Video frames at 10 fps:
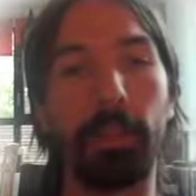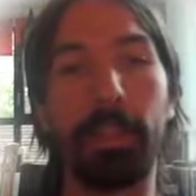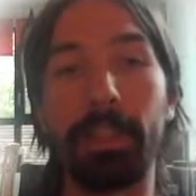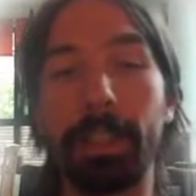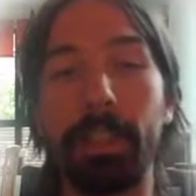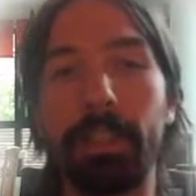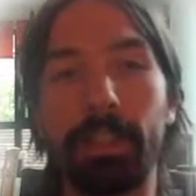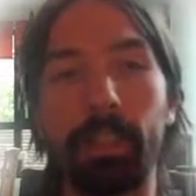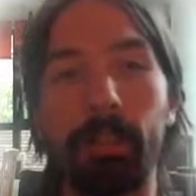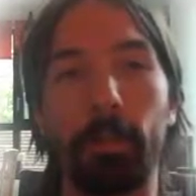in this case,
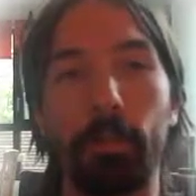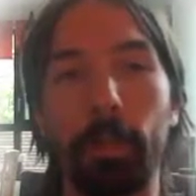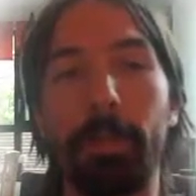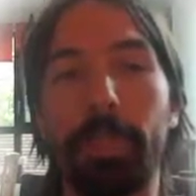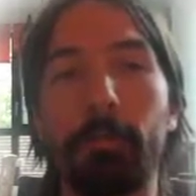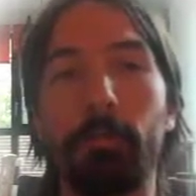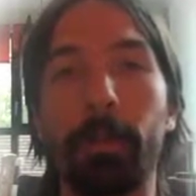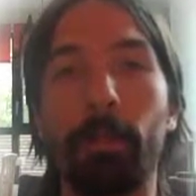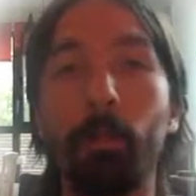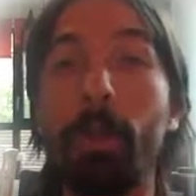uh, the problem is that
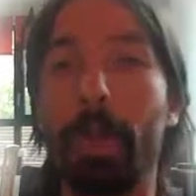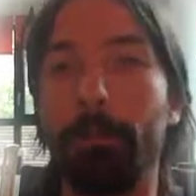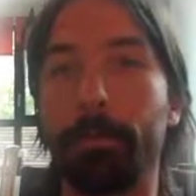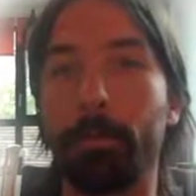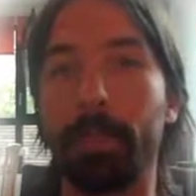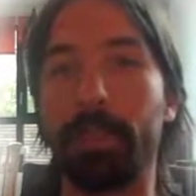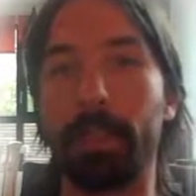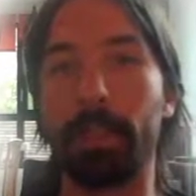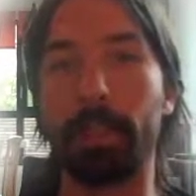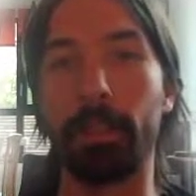we do have some
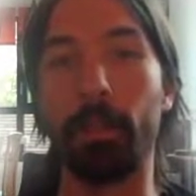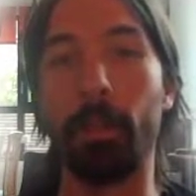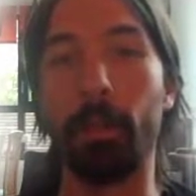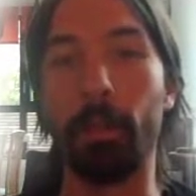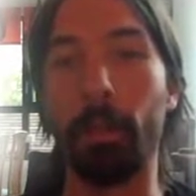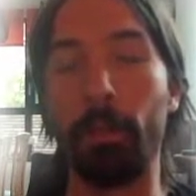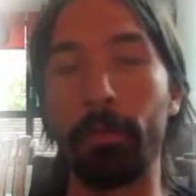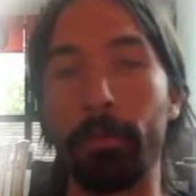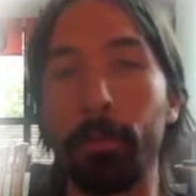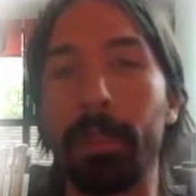pixels, a uh,
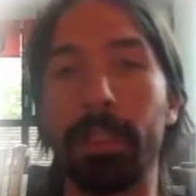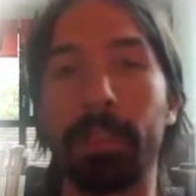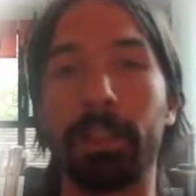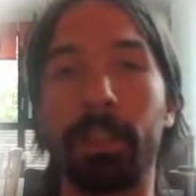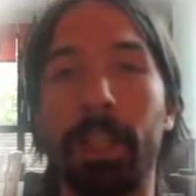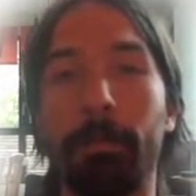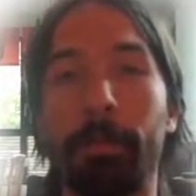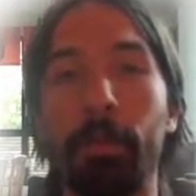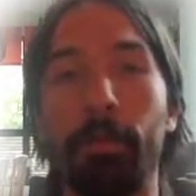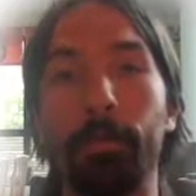few pixels that have a
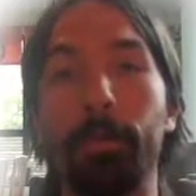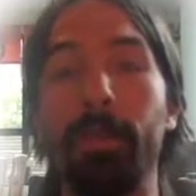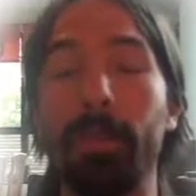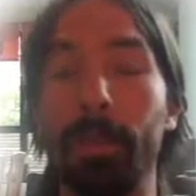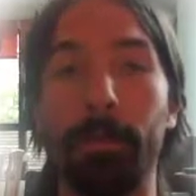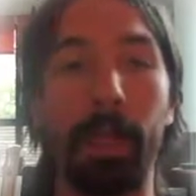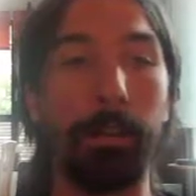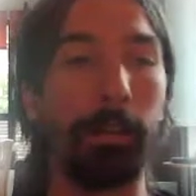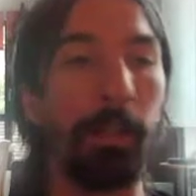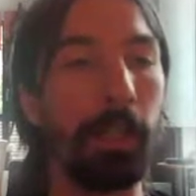value of
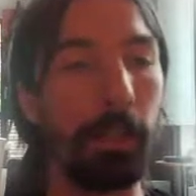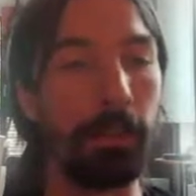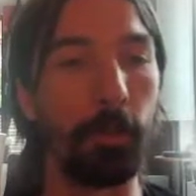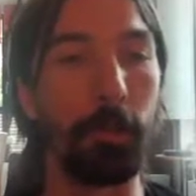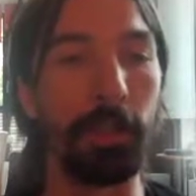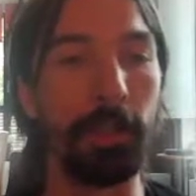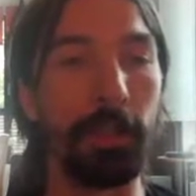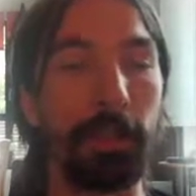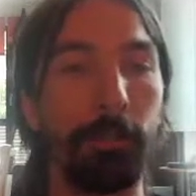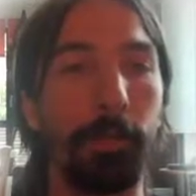255, and some
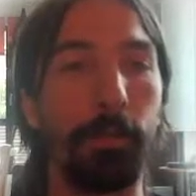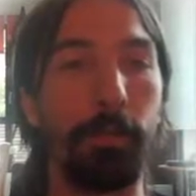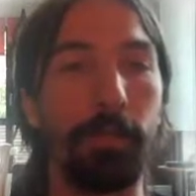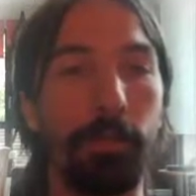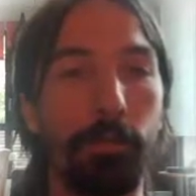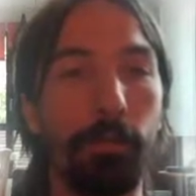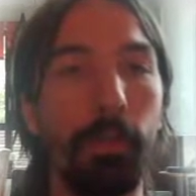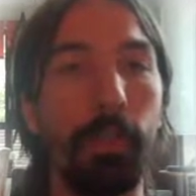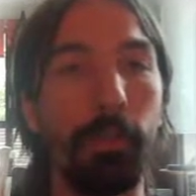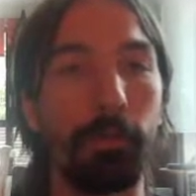pixels the value of zero.
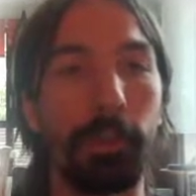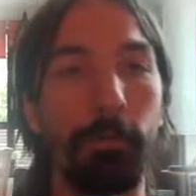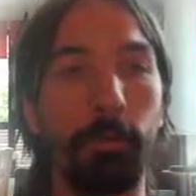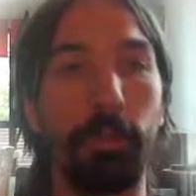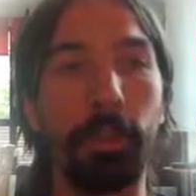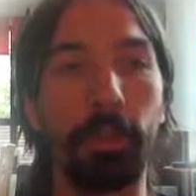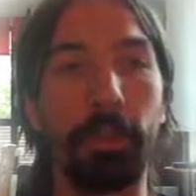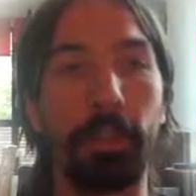So this would not